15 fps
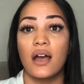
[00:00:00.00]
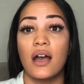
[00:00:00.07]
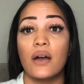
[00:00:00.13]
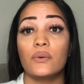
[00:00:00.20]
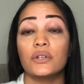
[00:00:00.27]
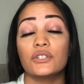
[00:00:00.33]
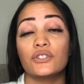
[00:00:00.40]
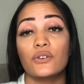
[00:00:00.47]
I
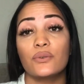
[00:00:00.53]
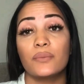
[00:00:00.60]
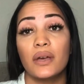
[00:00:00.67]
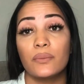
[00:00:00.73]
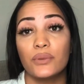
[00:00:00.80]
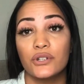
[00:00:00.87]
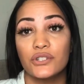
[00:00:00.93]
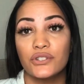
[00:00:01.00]
want to start with my
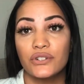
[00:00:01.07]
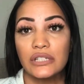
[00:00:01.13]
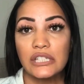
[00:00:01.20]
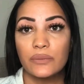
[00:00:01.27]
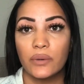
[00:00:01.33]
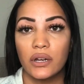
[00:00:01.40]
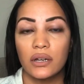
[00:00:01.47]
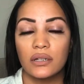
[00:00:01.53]
personal
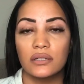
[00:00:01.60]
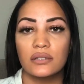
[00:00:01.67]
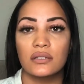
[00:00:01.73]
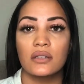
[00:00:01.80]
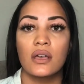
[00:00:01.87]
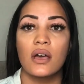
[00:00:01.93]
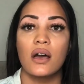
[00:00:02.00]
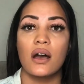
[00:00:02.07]
experience.
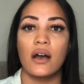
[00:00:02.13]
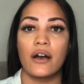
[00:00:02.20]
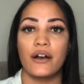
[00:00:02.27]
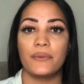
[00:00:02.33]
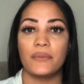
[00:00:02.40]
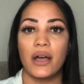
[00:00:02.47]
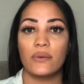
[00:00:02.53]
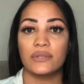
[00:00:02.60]

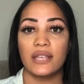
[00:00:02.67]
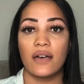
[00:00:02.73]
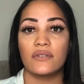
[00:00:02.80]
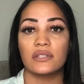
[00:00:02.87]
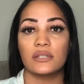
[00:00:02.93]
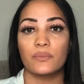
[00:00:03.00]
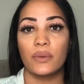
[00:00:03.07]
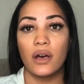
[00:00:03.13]
I was having
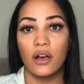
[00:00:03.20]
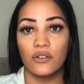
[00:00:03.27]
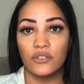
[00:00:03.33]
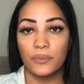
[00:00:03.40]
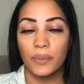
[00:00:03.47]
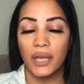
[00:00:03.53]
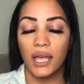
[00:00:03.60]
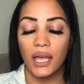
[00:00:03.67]
some
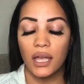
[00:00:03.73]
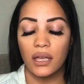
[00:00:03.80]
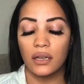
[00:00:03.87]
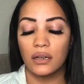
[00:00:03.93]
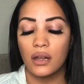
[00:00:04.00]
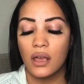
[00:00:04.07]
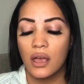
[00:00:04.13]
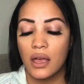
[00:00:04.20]
pelvic pain,
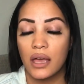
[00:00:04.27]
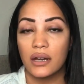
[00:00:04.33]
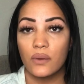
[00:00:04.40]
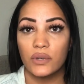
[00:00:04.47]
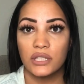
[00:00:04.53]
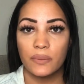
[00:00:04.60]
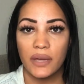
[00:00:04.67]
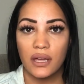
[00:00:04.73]
and I
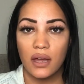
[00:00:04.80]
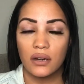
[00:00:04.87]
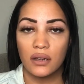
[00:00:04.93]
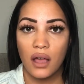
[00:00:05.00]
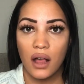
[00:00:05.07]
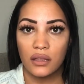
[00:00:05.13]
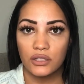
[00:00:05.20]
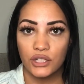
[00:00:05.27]
went to my
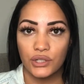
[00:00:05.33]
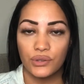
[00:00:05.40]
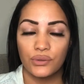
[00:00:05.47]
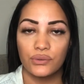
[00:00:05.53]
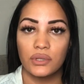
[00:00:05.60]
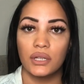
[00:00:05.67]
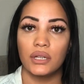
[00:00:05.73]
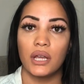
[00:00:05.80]
gynecologist who
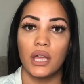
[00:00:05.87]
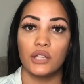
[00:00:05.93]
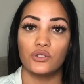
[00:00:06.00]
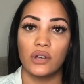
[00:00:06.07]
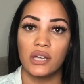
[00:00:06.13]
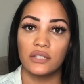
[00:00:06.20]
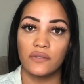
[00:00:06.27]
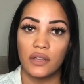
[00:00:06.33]
did a
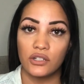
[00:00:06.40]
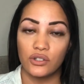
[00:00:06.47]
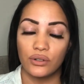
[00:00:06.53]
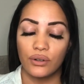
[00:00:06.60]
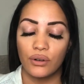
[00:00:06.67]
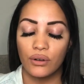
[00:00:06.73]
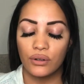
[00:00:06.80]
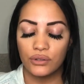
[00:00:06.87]

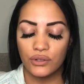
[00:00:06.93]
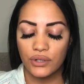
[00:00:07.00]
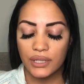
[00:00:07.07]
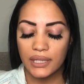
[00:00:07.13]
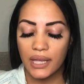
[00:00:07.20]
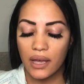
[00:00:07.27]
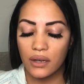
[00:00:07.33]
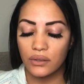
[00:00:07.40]
transvaginal
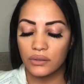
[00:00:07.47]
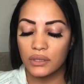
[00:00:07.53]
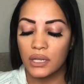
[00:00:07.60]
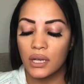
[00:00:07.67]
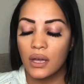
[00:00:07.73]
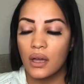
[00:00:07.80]
ultrasound.